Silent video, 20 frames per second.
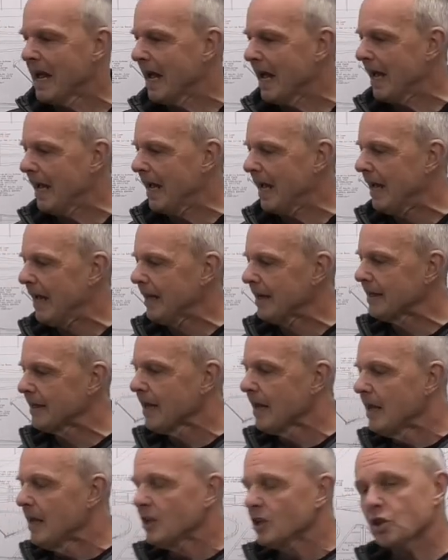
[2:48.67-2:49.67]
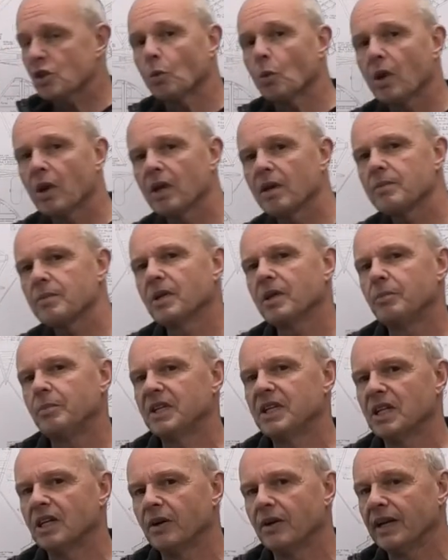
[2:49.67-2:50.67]
and so what I'm going to
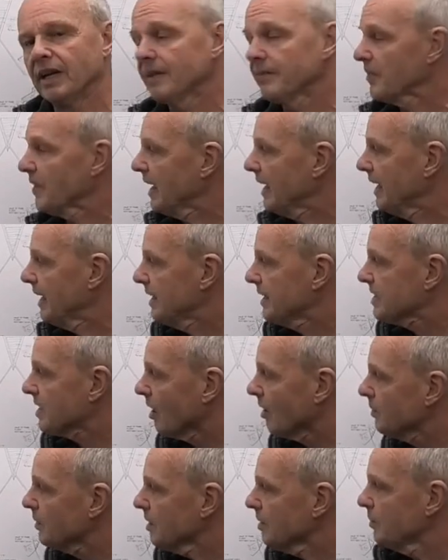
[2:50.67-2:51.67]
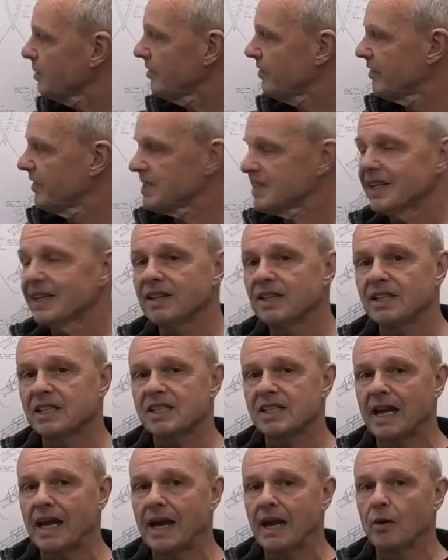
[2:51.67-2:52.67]
be doing is I'm going to be fitting
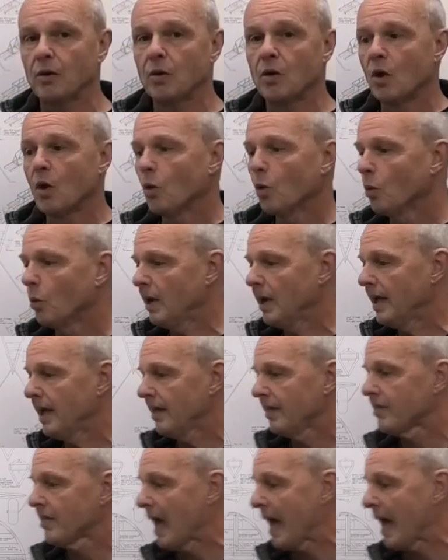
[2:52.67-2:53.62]
this out with